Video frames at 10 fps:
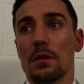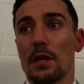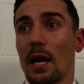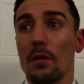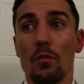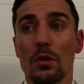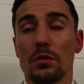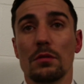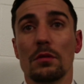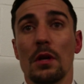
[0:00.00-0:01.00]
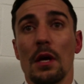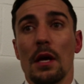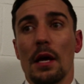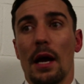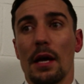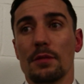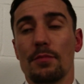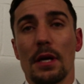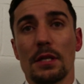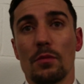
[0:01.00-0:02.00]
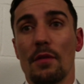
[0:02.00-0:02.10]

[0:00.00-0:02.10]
Callum wasn't at his best,